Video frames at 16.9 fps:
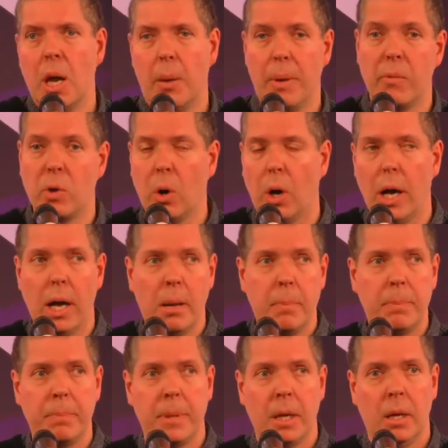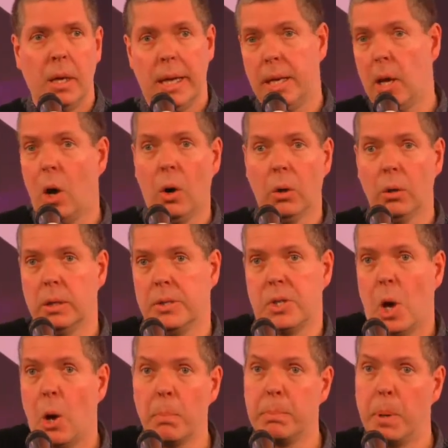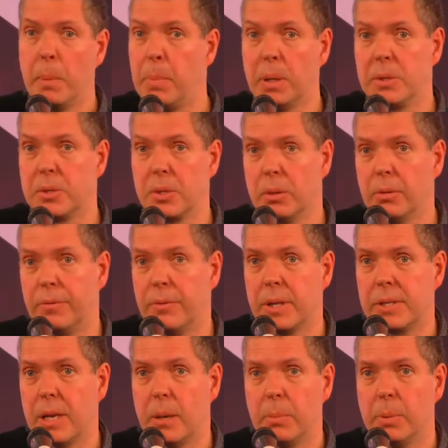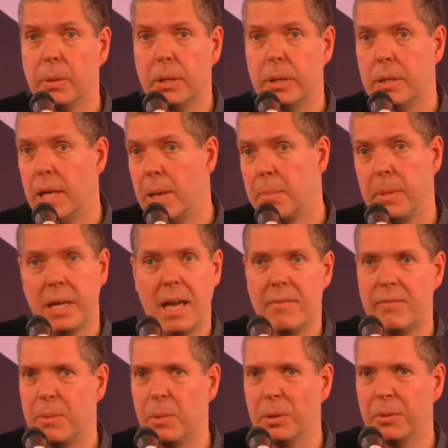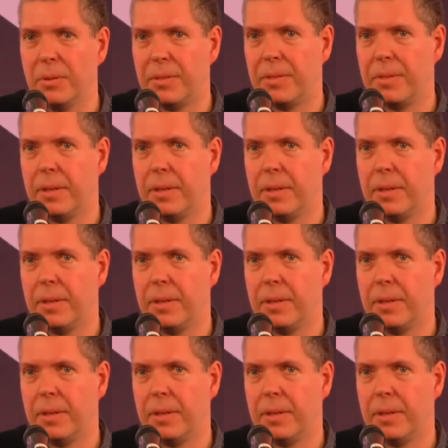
I mean, we've got um, in Hull there's Humber Bundle, for example, that they meet every month